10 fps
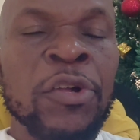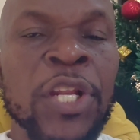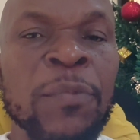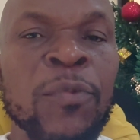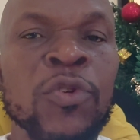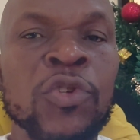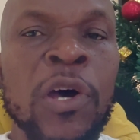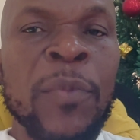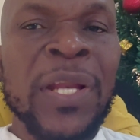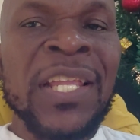The most
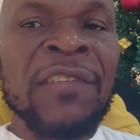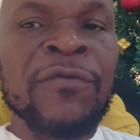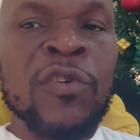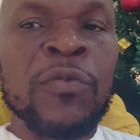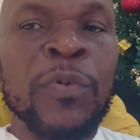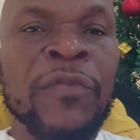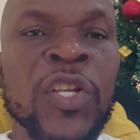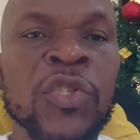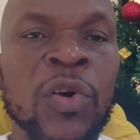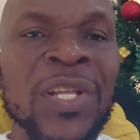commonly invoked
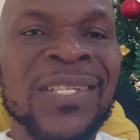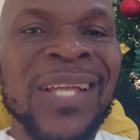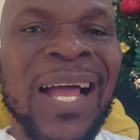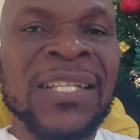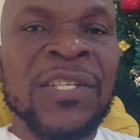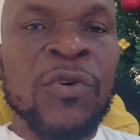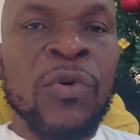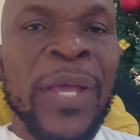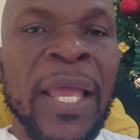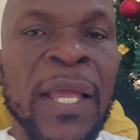provision is
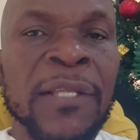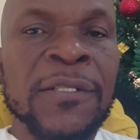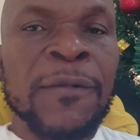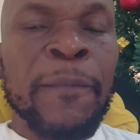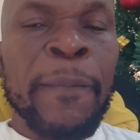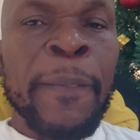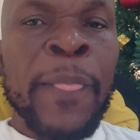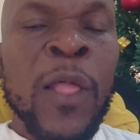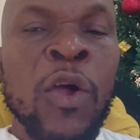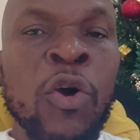Article 8,
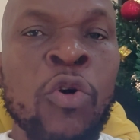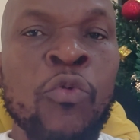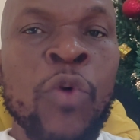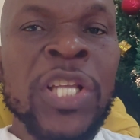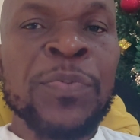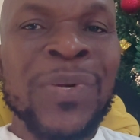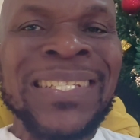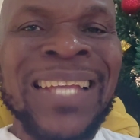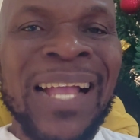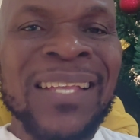which
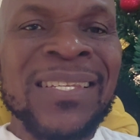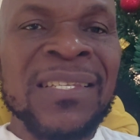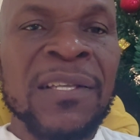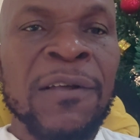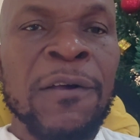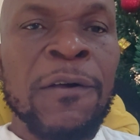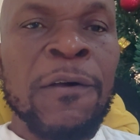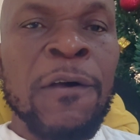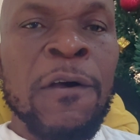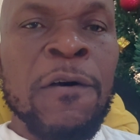protects
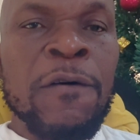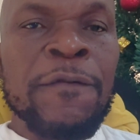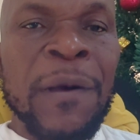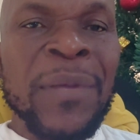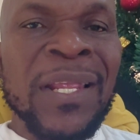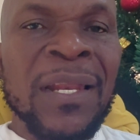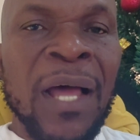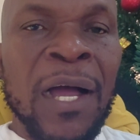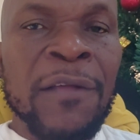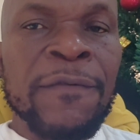family
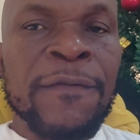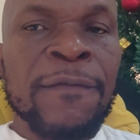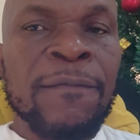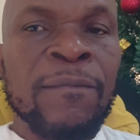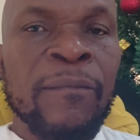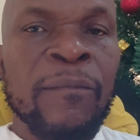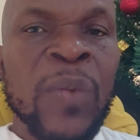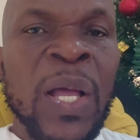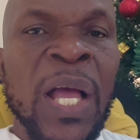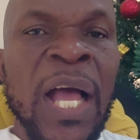life
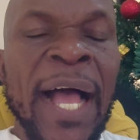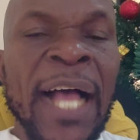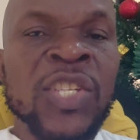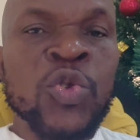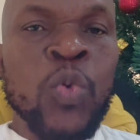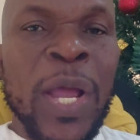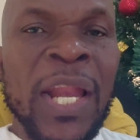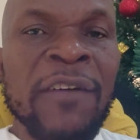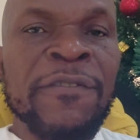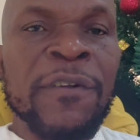as
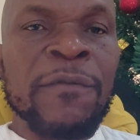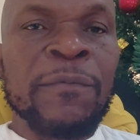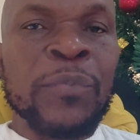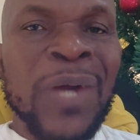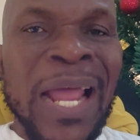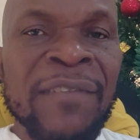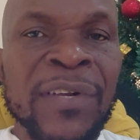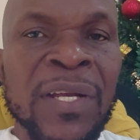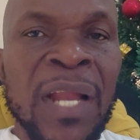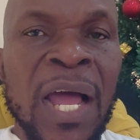well as
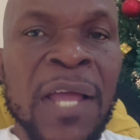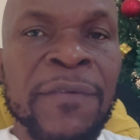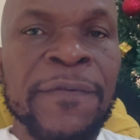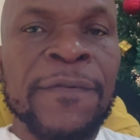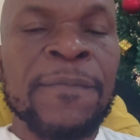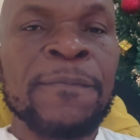private life.